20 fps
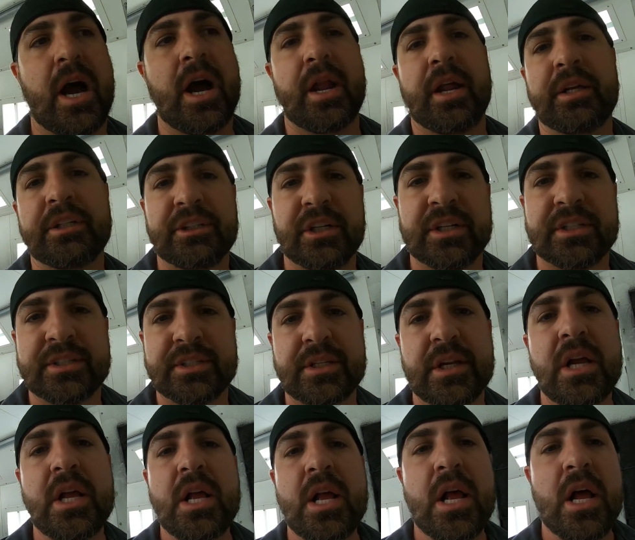kind of
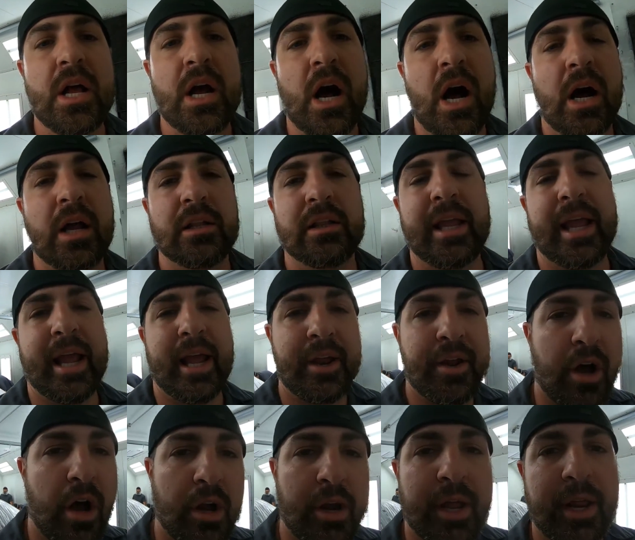just
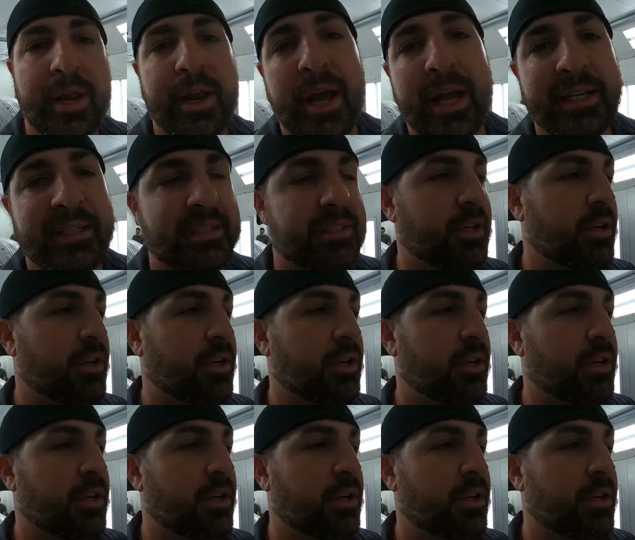land on a nice